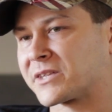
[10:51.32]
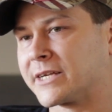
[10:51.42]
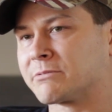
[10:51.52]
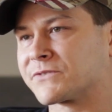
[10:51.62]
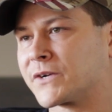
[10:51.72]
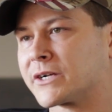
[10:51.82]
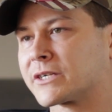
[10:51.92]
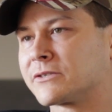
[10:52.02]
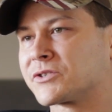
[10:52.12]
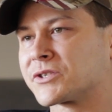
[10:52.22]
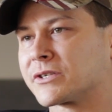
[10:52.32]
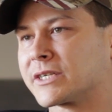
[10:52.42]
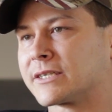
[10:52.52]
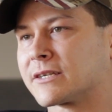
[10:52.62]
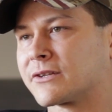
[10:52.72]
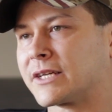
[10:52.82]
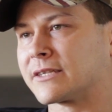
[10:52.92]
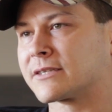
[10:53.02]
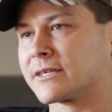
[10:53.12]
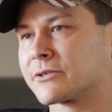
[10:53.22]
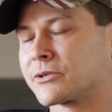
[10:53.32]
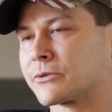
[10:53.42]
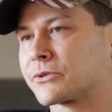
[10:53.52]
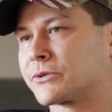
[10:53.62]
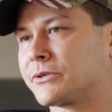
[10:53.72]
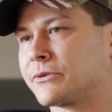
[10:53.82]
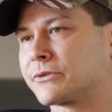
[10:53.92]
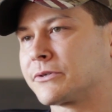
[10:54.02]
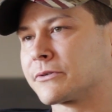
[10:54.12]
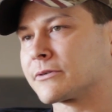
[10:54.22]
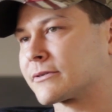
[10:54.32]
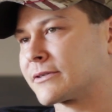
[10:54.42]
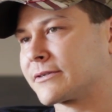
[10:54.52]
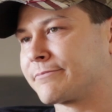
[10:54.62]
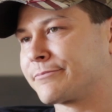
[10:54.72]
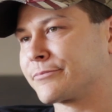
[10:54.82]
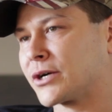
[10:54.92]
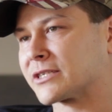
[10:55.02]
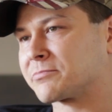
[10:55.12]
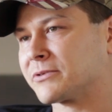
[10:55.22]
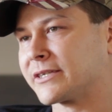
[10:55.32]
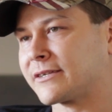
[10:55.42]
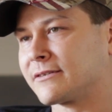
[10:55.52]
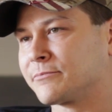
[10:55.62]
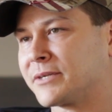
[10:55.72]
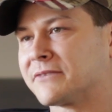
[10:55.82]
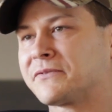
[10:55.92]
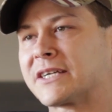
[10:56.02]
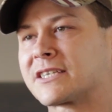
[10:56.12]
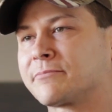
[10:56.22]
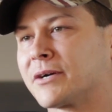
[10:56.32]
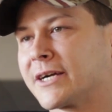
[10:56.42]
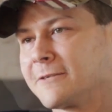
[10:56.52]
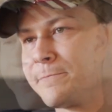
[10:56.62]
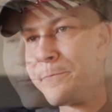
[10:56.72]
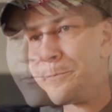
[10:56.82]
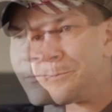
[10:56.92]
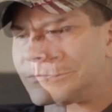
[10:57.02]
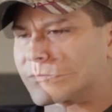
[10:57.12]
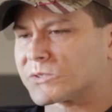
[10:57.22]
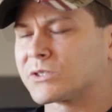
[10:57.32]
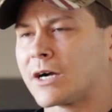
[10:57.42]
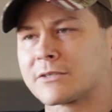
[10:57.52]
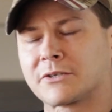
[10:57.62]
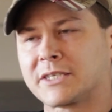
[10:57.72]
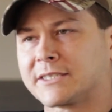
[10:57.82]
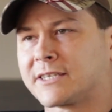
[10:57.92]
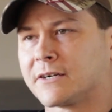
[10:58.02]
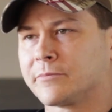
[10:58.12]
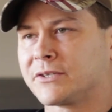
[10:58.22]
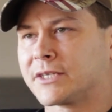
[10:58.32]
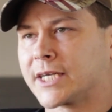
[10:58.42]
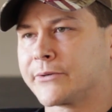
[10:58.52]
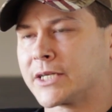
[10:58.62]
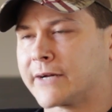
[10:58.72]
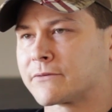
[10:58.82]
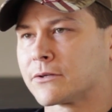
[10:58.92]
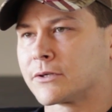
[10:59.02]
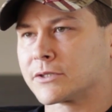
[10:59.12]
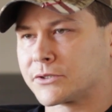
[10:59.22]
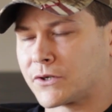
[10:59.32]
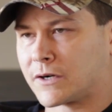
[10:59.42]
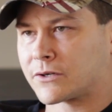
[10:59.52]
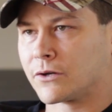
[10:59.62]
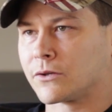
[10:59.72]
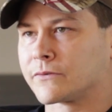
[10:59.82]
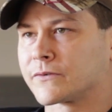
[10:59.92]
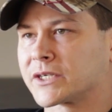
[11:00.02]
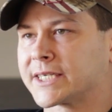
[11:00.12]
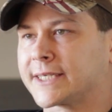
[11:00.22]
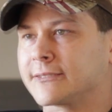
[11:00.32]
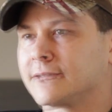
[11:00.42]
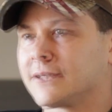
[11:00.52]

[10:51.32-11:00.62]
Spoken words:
it was very concerning to think that a social user could possibly be affected by it. Doctor did tell me that I would have to learn to talk all over again.